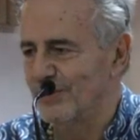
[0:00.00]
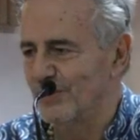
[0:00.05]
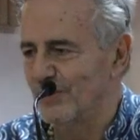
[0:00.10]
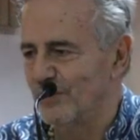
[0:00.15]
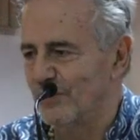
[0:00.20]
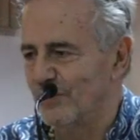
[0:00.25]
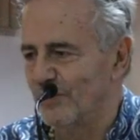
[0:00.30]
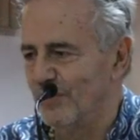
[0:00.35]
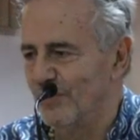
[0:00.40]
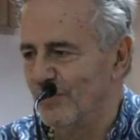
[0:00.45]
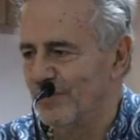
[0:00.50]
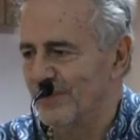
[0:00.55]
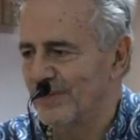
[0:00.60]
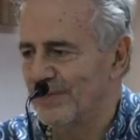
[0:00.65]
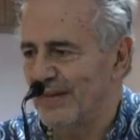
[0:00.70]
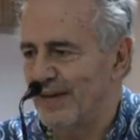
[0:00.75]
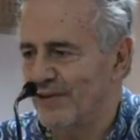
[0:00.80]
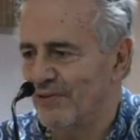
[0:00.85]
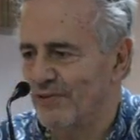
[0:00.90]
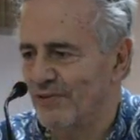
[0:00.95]
So truth
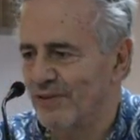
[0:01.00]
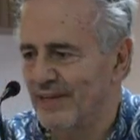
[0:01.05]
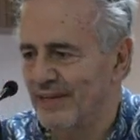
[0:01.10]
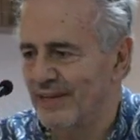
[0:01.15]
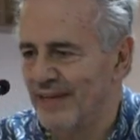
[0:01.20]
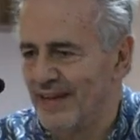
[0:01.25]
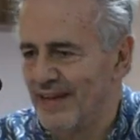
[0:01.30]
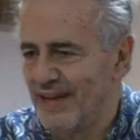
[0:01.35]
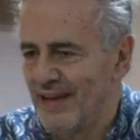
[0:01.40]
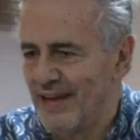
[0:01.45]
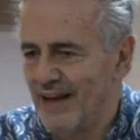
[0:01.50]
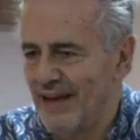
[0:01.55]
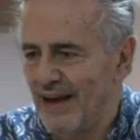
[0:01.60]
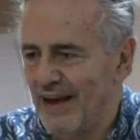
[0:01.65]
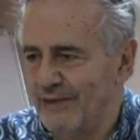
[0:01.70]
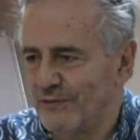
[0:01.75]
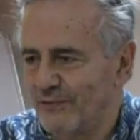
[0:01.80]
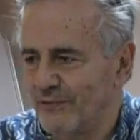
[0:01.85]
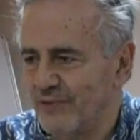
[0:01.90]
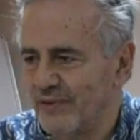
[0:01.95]
is actually
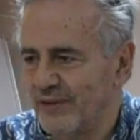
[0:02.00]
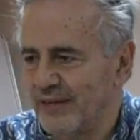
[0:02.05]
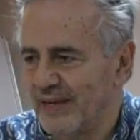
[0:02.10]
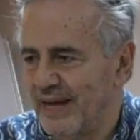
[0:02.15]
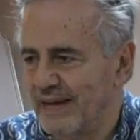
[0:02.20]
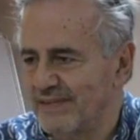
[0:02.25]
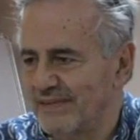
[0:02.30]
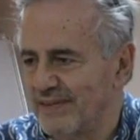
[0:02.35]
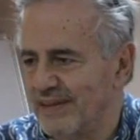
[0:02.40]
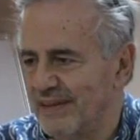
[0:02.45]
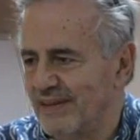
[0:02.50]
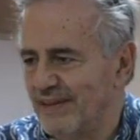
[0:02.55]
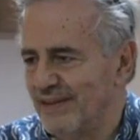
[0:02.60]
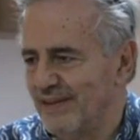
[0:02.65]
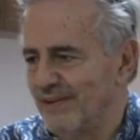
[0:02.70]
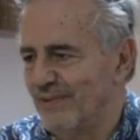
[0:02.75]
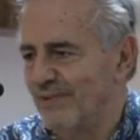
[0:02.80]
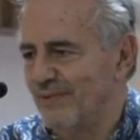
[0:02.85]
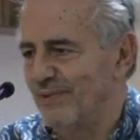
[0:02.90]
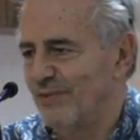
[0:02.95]
unforgetting,
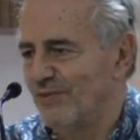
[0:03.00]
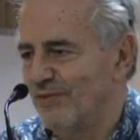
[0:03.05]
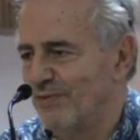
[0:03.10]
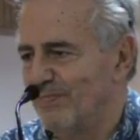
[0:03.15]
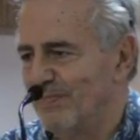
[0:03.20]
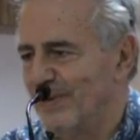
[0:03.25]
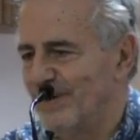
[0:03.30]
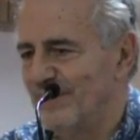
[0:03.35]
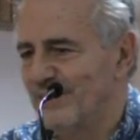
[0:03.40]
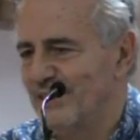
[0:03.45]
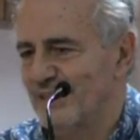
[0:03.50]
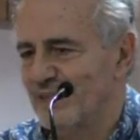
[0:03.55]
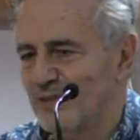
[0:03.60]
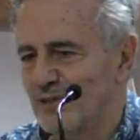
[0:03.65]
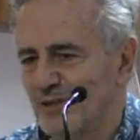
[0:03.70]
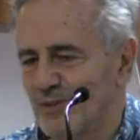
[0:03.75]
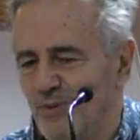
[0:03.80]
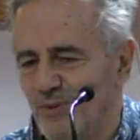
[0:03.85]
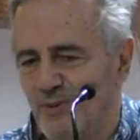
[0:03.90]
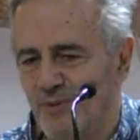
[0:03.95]
which means
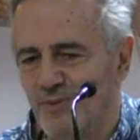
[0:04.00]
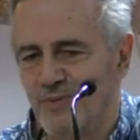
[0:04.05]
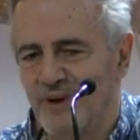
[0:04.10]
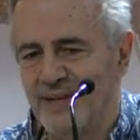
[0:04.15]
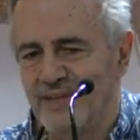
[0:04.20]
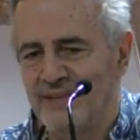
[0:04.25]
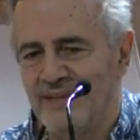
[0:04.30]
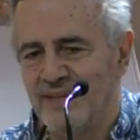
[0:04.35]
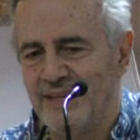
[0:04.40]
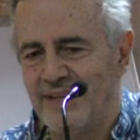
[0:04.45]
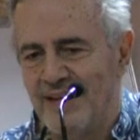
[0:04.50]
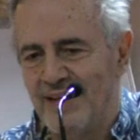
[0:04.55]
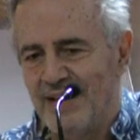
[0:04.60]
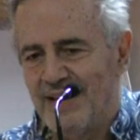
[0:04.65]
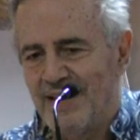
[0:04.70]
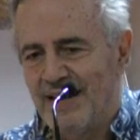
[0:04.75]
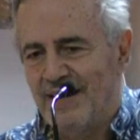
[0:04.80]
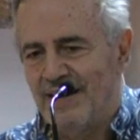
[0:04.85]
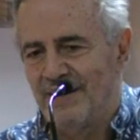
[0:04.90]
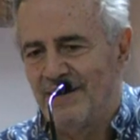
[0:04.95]
there's already
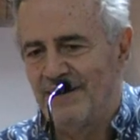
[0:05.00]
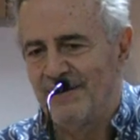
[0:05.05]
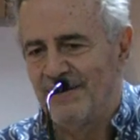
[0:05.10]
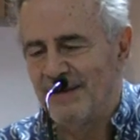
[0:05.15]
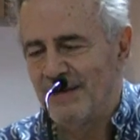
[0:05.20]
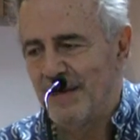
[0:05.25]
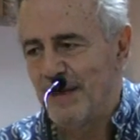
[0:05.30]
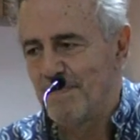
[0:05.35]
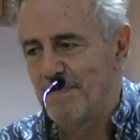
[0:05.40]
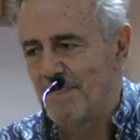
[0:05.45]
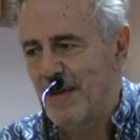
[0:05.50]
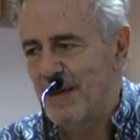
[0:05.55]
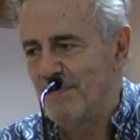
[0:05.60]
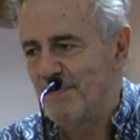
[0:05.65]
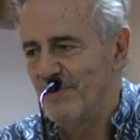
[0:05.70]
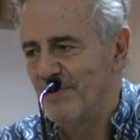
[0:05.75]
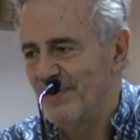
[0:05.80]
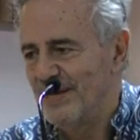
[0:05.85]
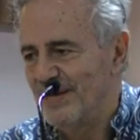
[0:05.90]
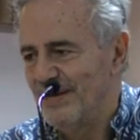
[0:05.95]
um, a
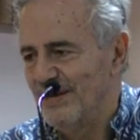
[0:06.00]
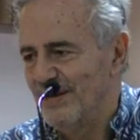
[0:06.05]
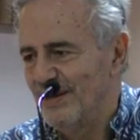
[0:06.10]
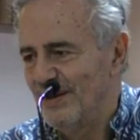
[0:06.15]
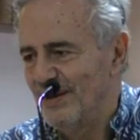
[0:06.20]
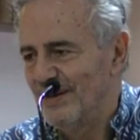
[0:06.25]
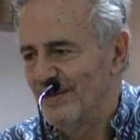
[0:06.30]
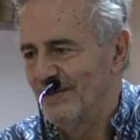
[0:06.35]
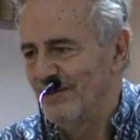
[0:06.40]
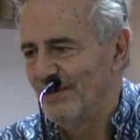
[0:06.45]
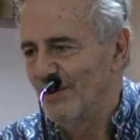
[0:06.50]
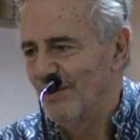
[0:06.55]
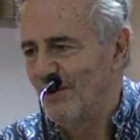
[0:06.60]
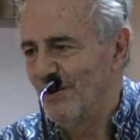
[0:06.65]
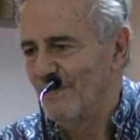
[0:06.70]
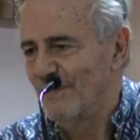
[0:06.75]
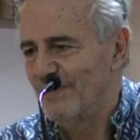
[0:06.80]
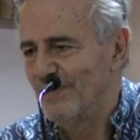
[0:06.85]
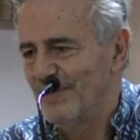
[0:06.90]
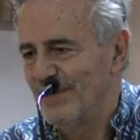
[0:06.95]
memory
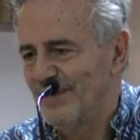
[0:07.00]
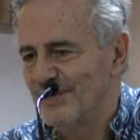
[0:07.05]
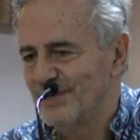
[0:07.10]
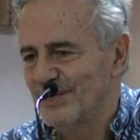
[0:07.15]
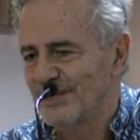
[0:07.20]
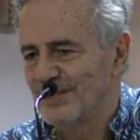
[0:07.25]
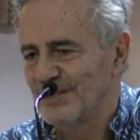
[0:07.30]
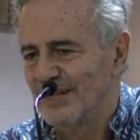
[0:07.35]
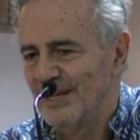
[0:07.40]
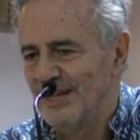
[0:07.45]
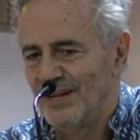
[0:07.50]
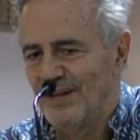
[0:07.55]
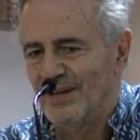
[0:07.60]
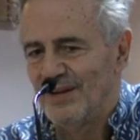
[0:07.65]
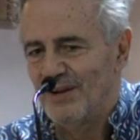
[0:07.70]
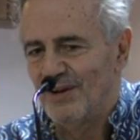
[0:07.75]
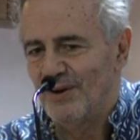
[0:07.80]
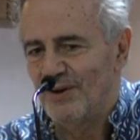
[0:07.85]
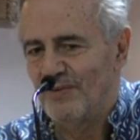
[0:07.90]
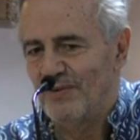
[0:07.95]
of this
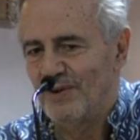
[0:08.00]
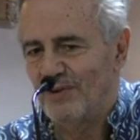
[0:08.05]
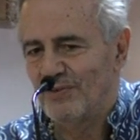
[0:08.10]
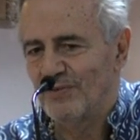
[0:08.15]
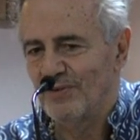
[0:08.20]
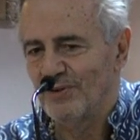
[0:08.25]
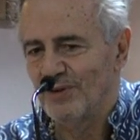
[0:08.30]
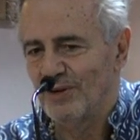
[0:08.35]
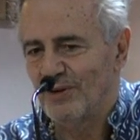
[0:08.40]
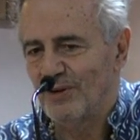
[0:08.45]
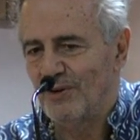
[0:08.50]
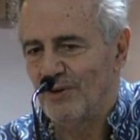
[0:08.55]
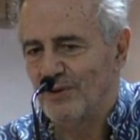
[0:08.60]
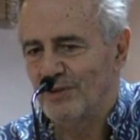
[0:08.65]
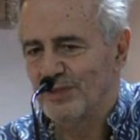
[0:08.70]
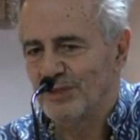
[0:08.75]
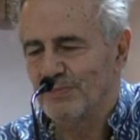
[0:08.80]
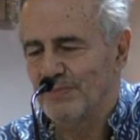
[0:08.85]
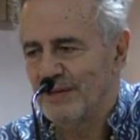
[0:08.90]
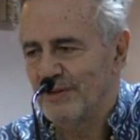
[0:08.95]
original
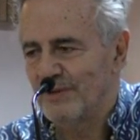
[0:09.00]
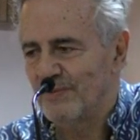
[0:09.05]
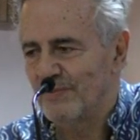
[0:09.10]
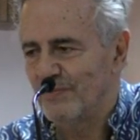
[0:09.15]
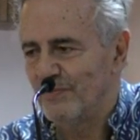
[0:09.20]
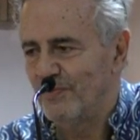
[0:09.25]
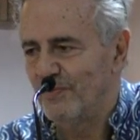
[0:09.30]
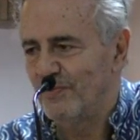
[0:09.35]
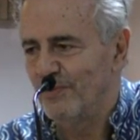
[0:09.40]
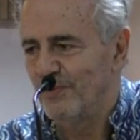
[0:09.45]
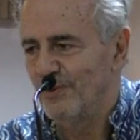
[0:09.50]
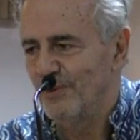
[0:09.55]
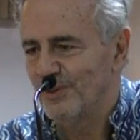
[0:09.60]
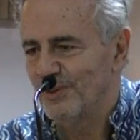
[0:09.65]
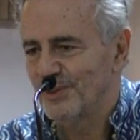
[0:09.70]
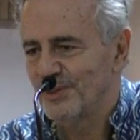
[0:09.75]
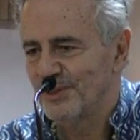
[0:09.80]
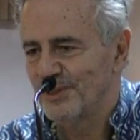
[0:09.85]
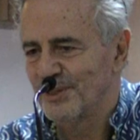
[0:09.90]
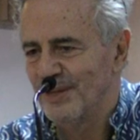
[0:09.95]
cosmic
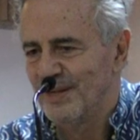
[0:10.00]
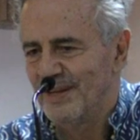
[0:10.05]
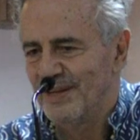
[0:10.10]
force